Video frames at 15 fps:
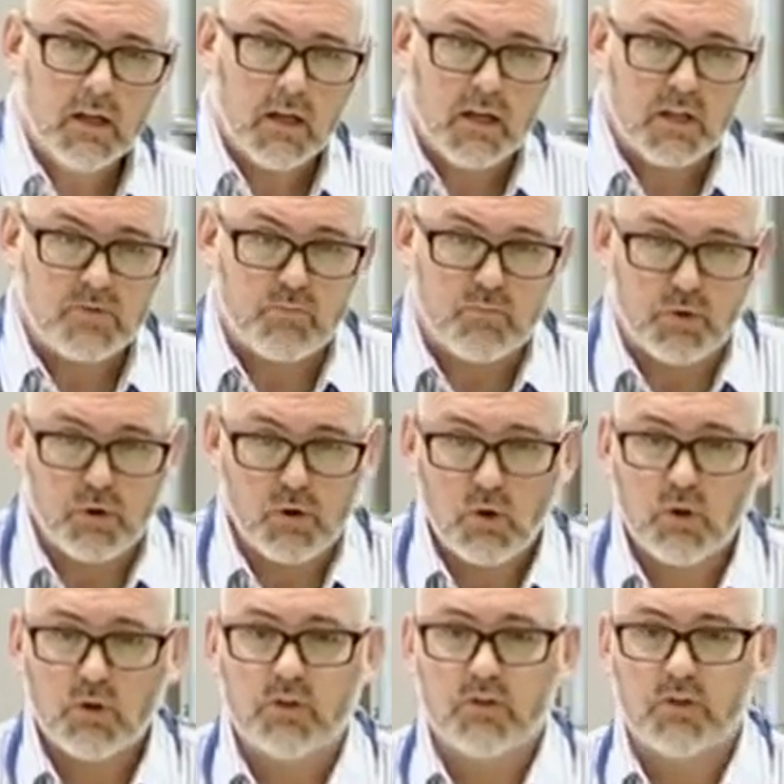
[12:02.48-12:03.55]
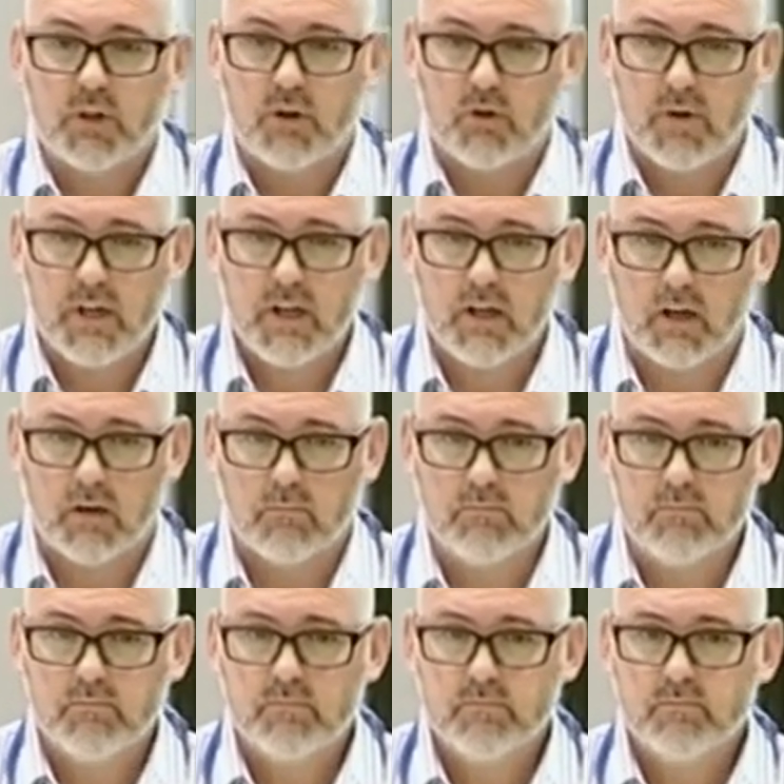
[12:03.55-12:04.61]
it's broadened the curriculum,
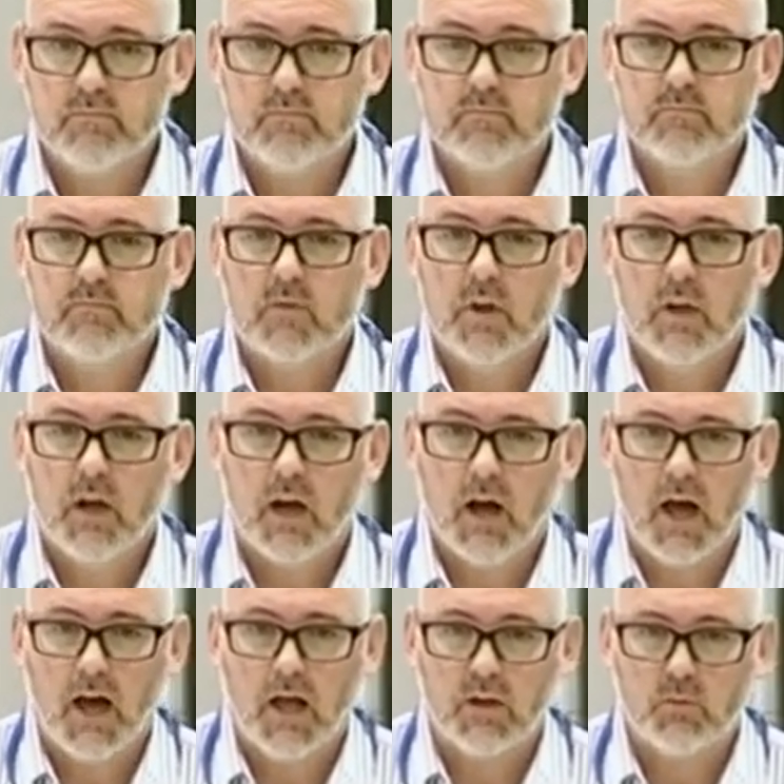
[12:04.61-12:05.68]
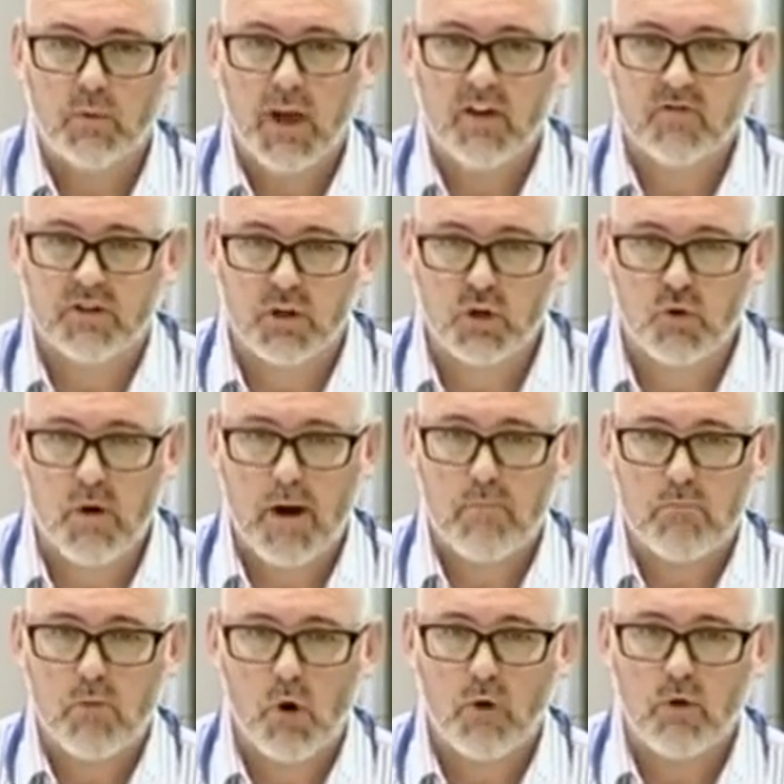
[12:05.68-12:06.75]
and we have to
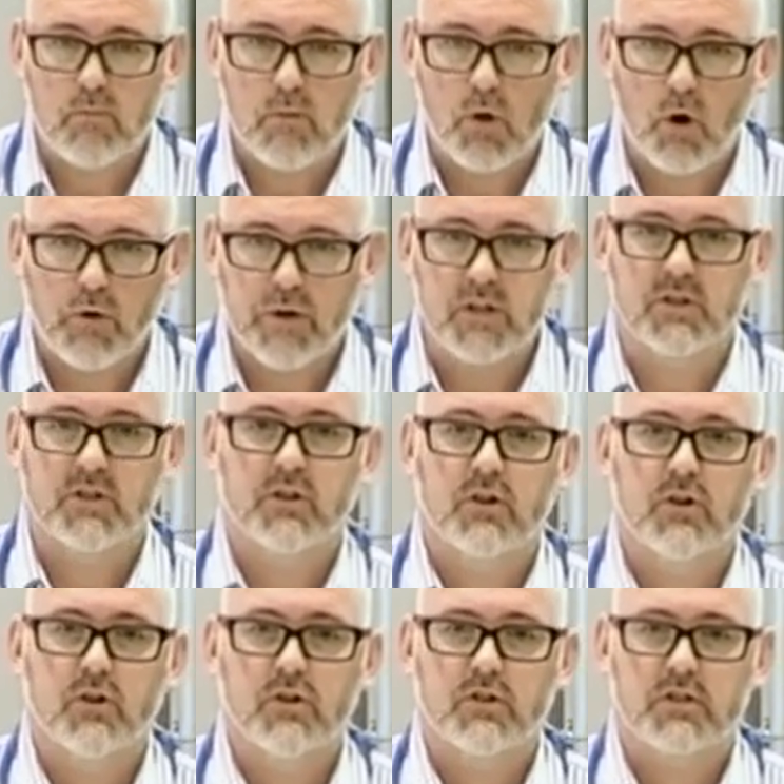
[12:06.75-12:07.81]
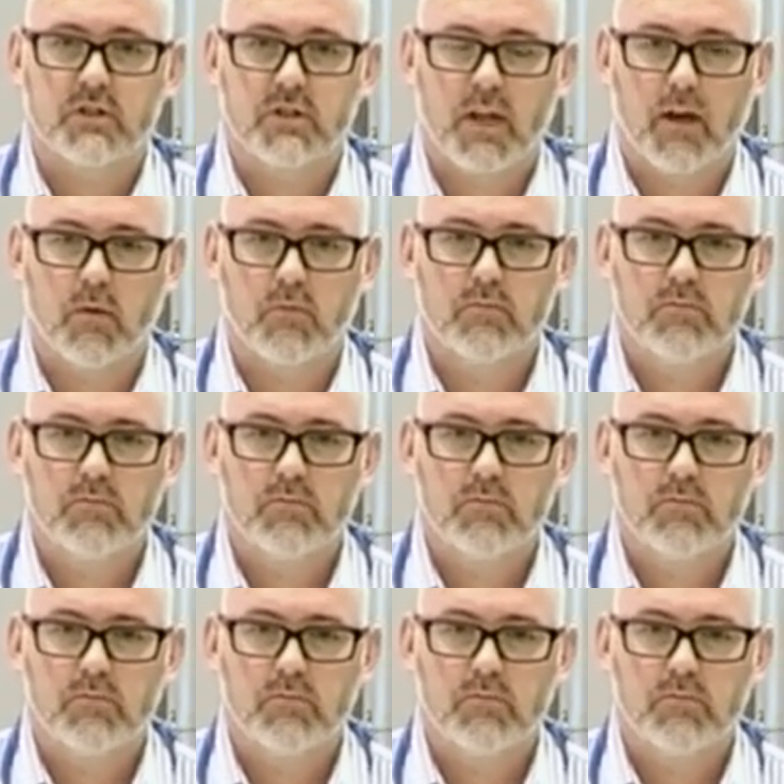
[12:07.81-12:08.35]
cram more and more into the courses now,